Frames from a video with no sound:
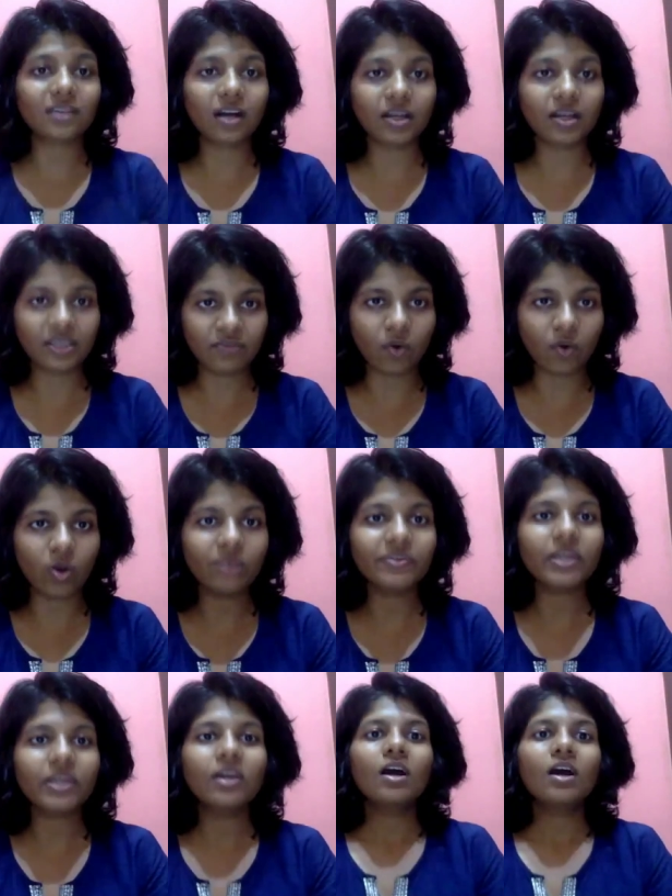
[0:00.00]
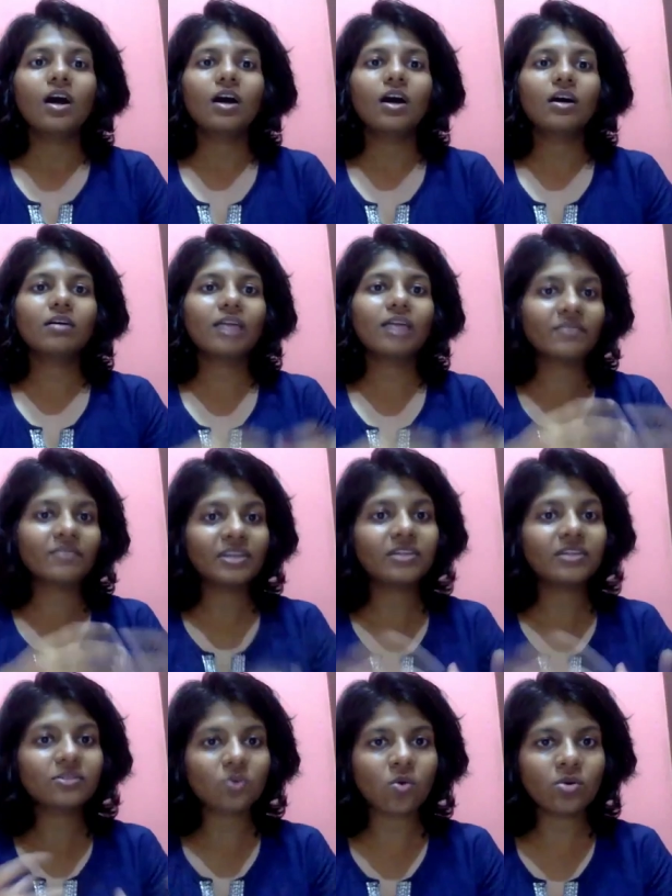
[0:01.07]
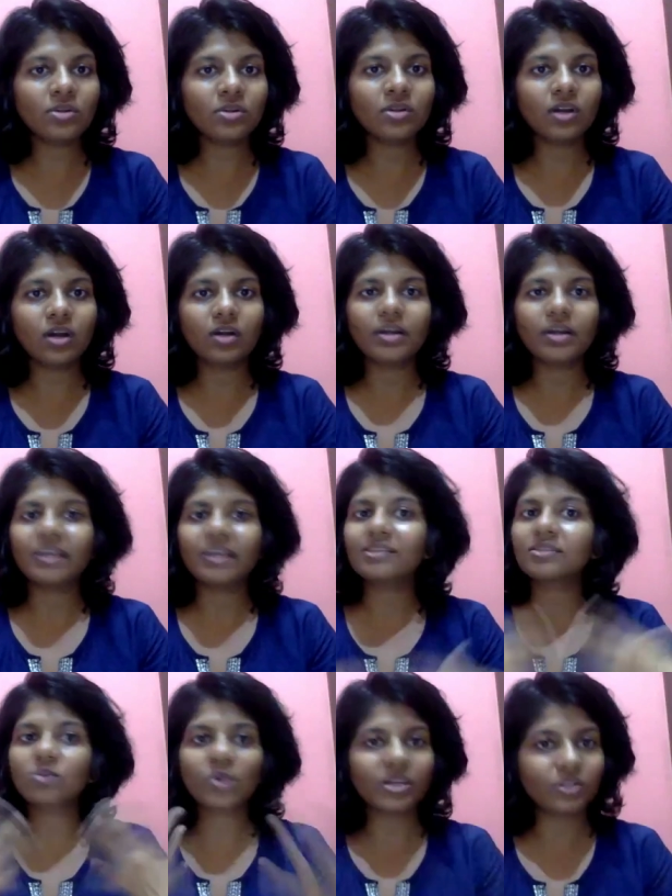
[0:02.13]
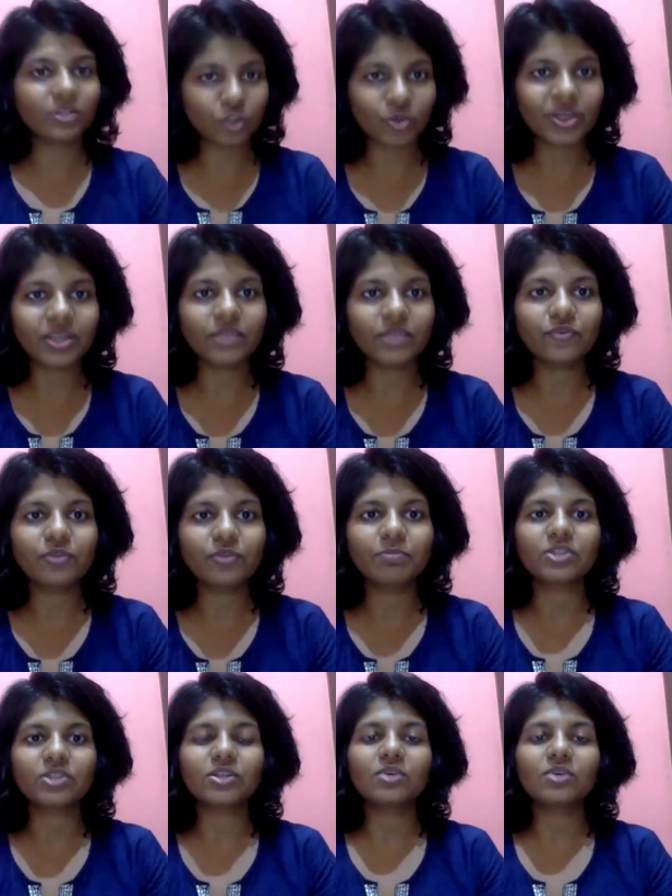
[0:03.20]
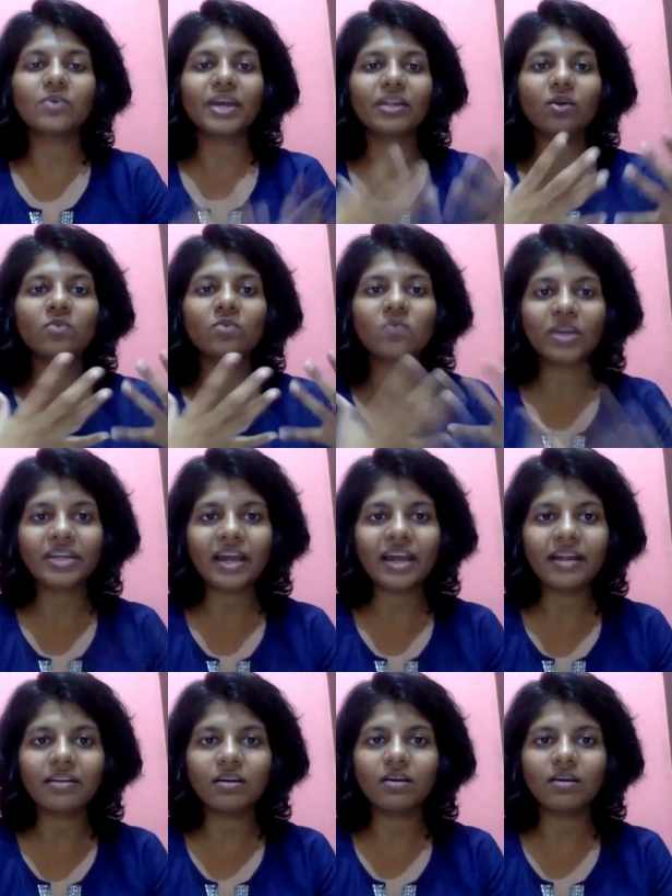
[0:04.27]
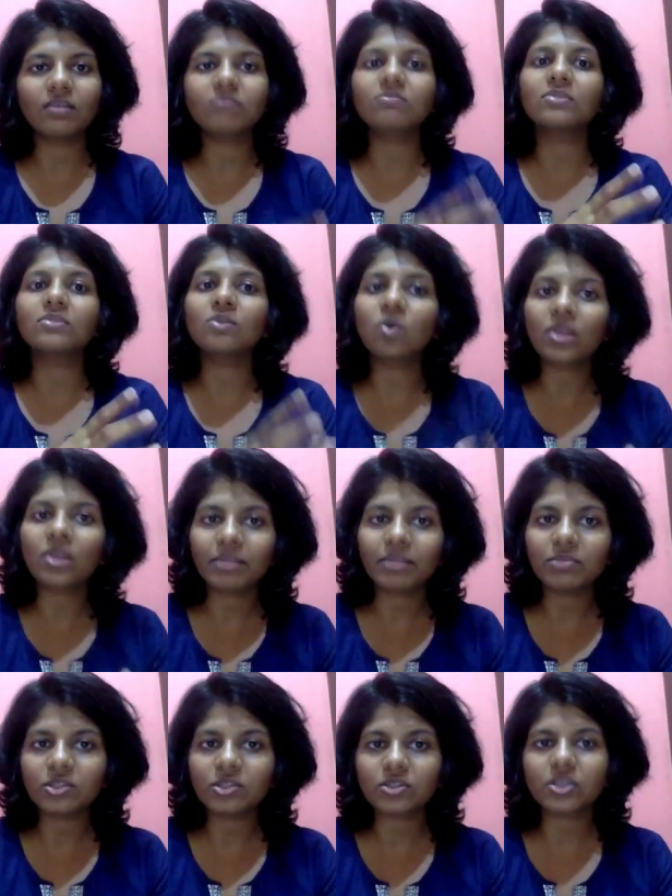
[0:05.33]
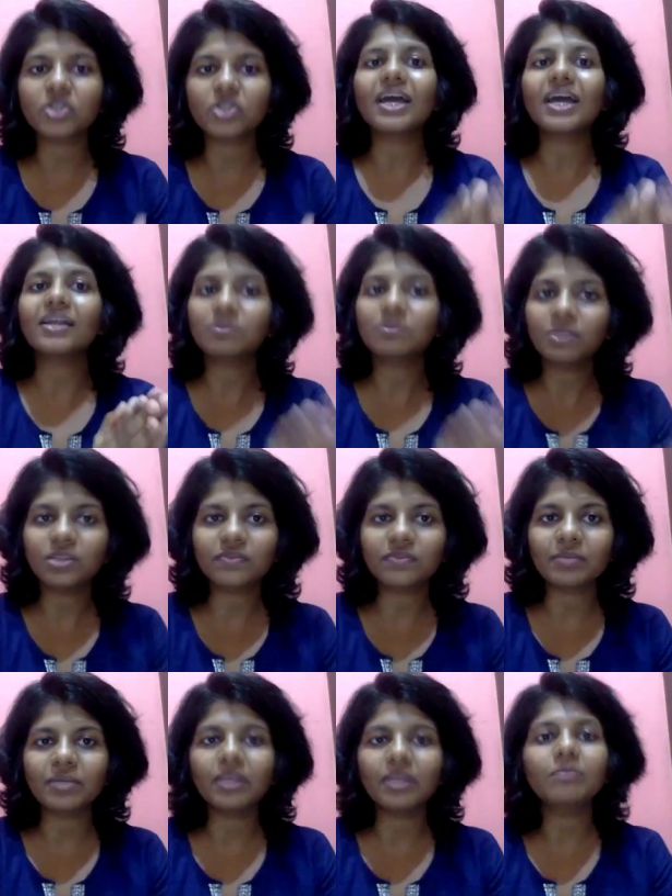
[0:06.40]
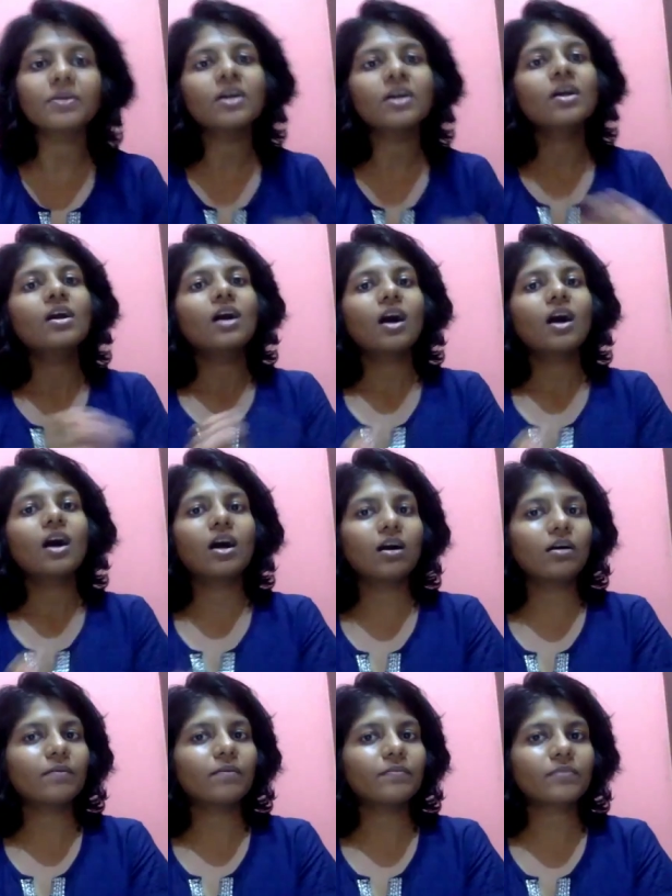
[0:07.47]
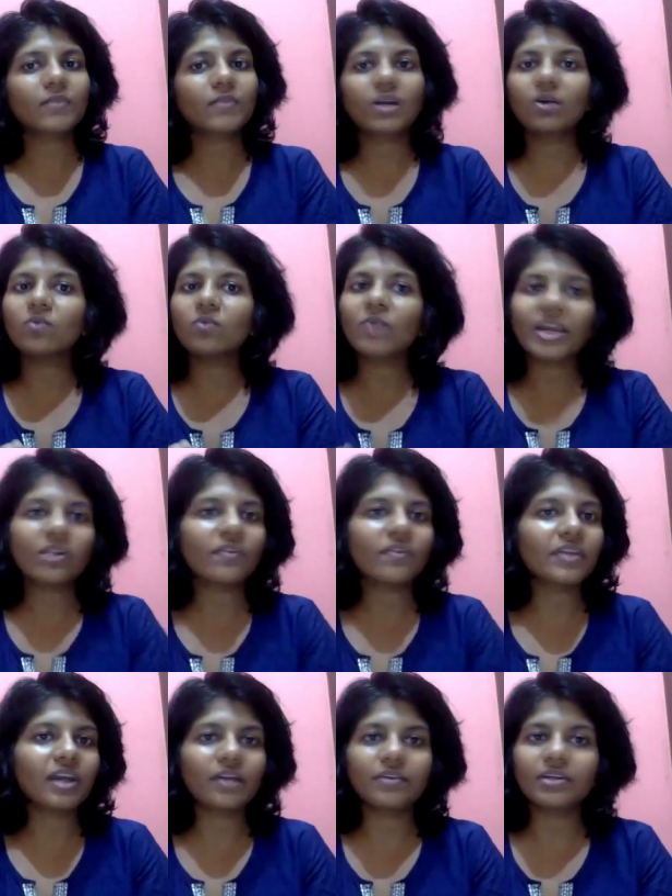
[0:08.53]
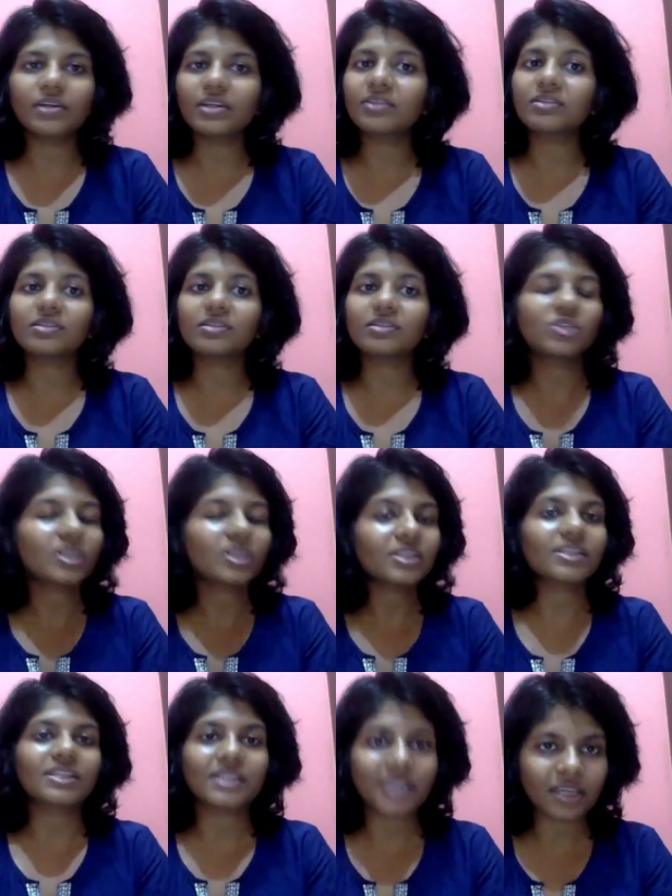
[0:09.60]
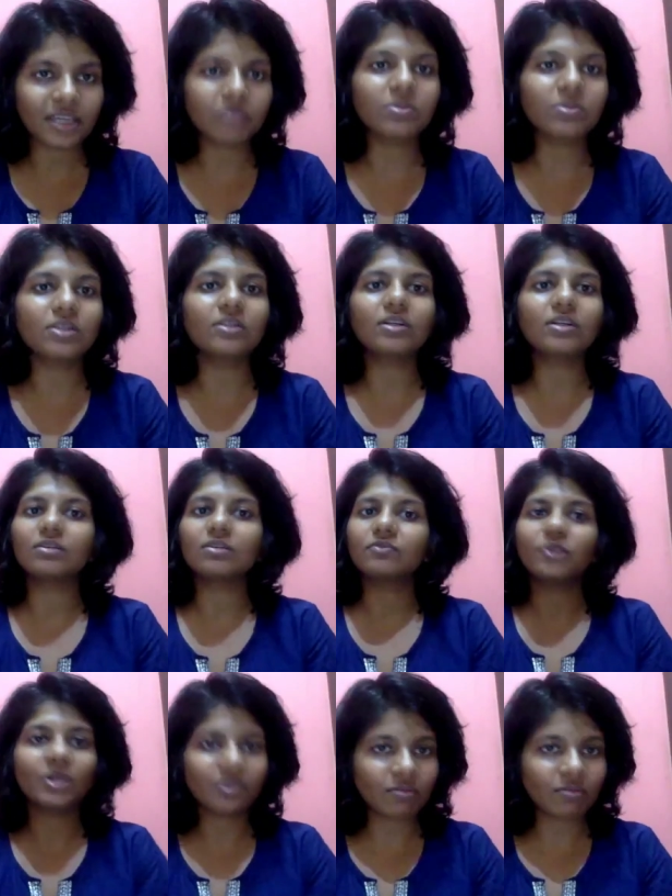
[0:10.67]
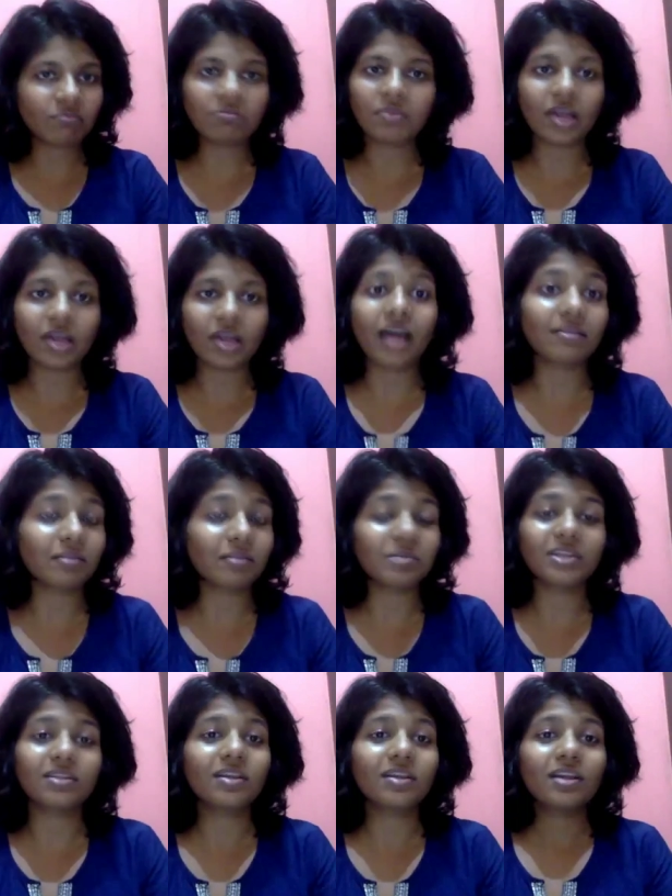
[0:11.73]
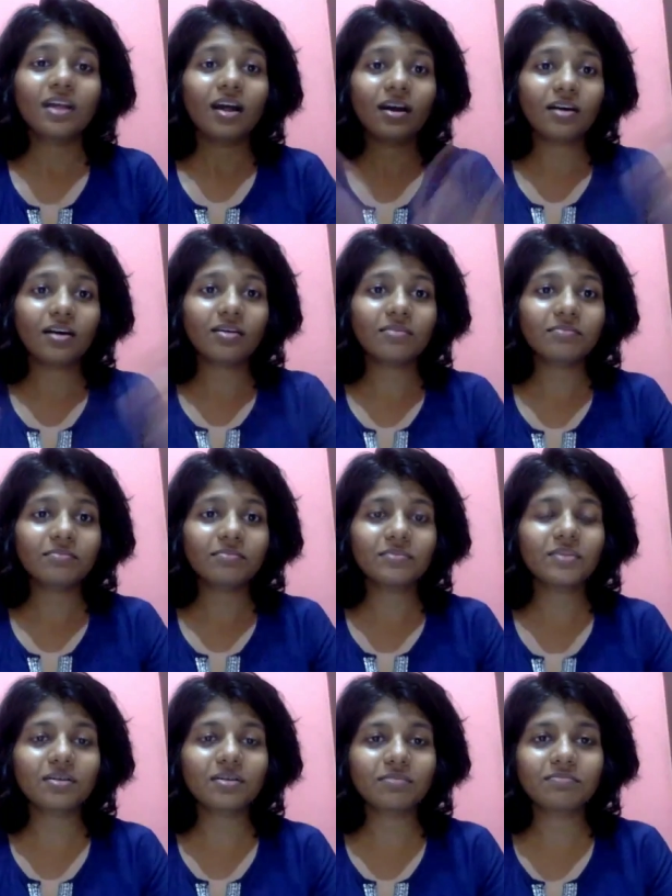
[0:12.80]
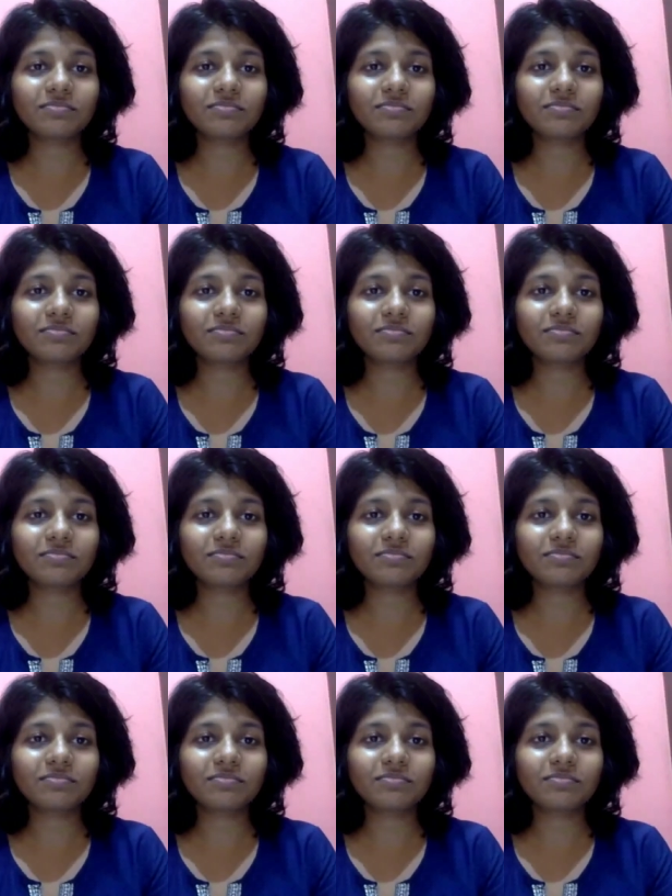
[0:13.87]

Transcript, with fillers: evolved. Uh, every zone uh, is so showing a different picture. While on one hand, uh, local administration has been of some help, um, uh, while on the other it's just terrible uh, for our i mean uh, the